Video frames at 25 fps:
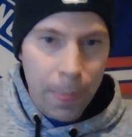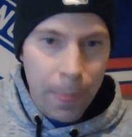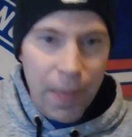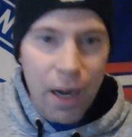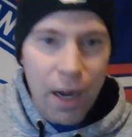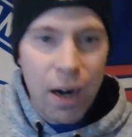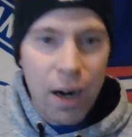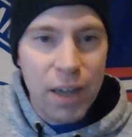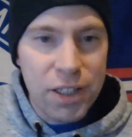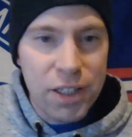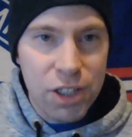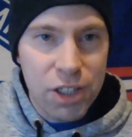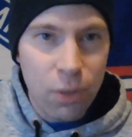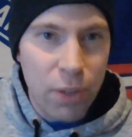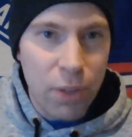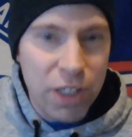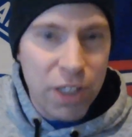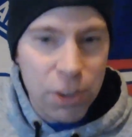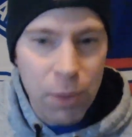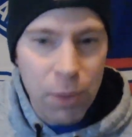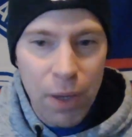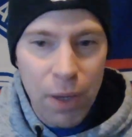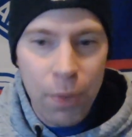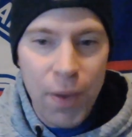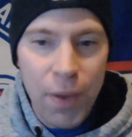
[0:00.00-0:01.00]
All right, so we
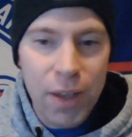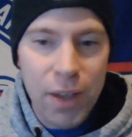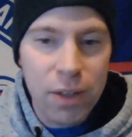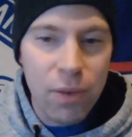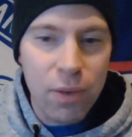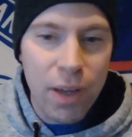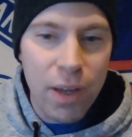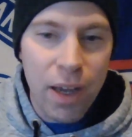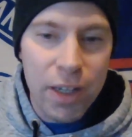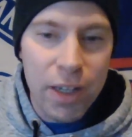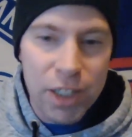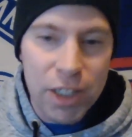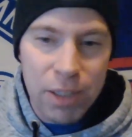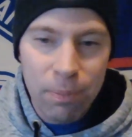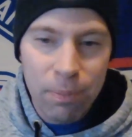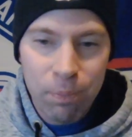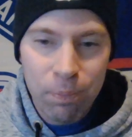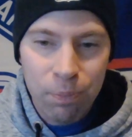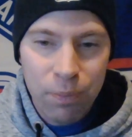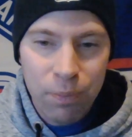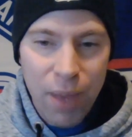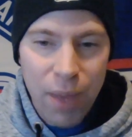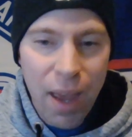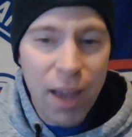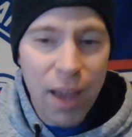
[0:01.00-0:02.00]
just want to thank you guys,
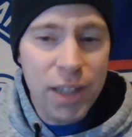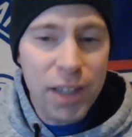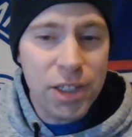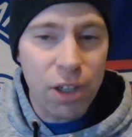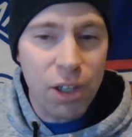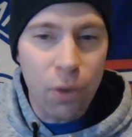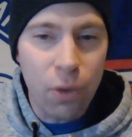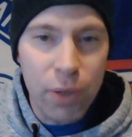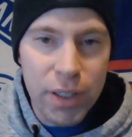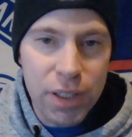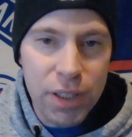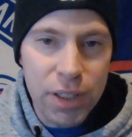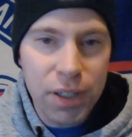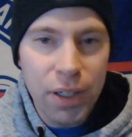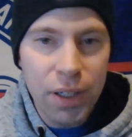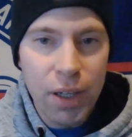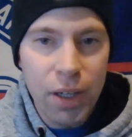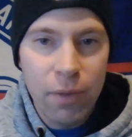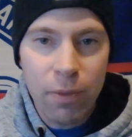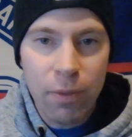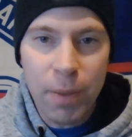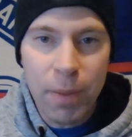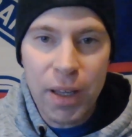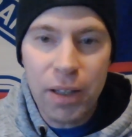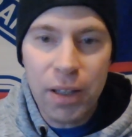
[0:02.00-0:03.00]
as always,
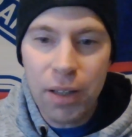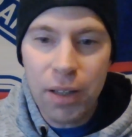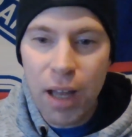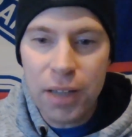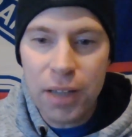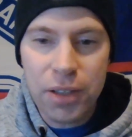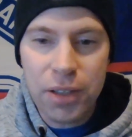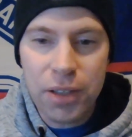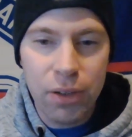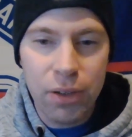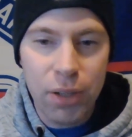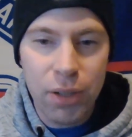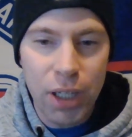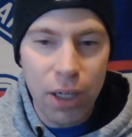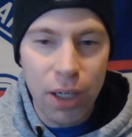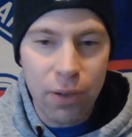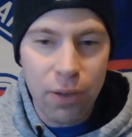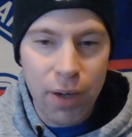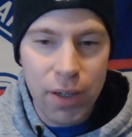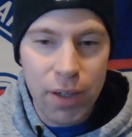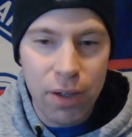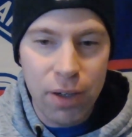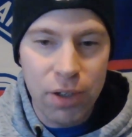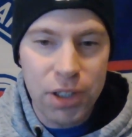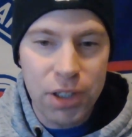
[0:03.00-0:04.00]
for making Locked On New York
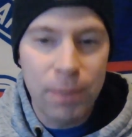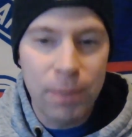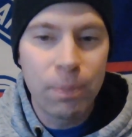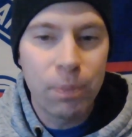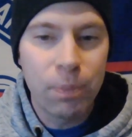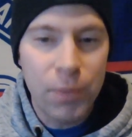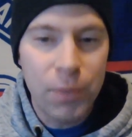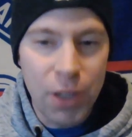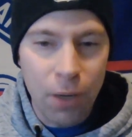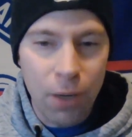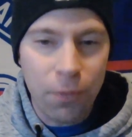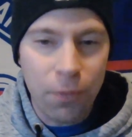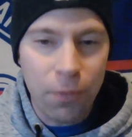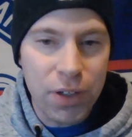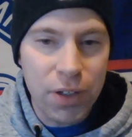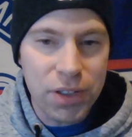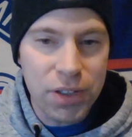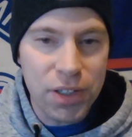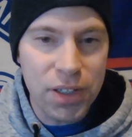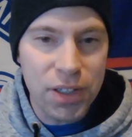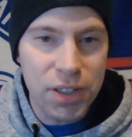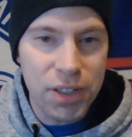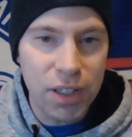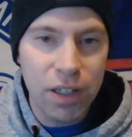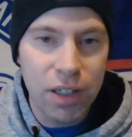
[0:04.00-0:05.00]
Rangers your first
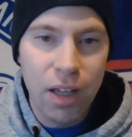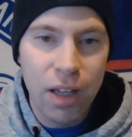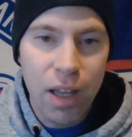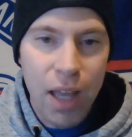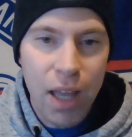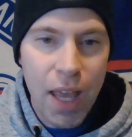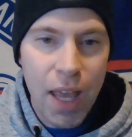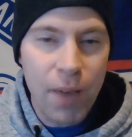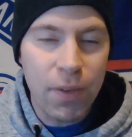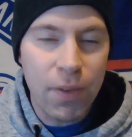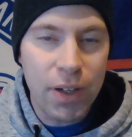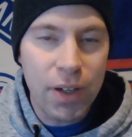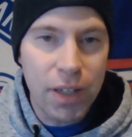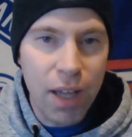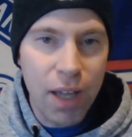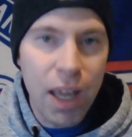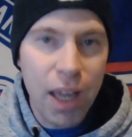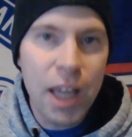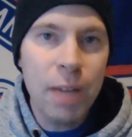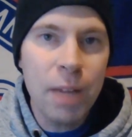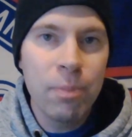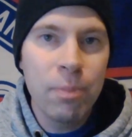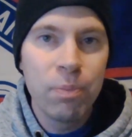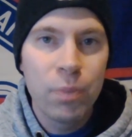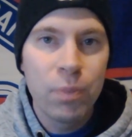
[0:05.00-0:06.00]
listen every
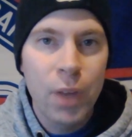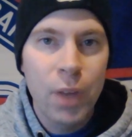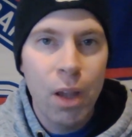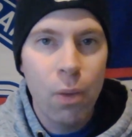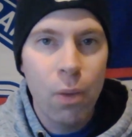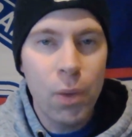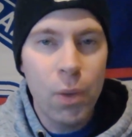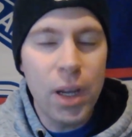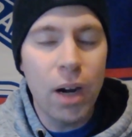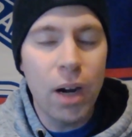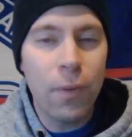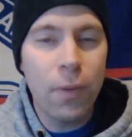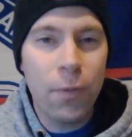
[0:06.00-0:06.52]
day. We are